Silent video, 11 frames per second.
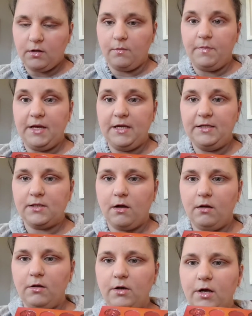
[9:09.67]
the Peace
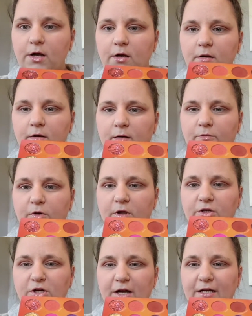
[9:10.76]
color here. I'm
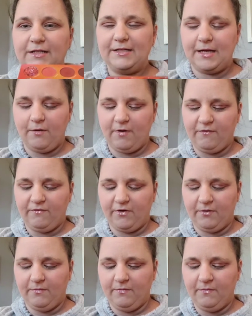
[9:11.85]
really trying to stay away
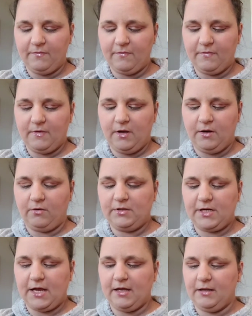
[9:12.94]
from, you know,
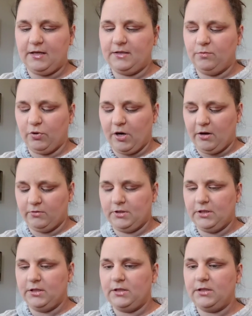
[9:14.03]
stay in these
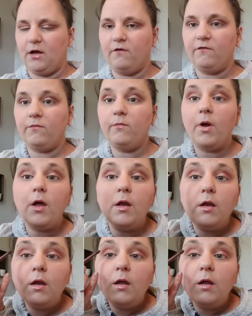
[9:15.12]
browns and stuff, but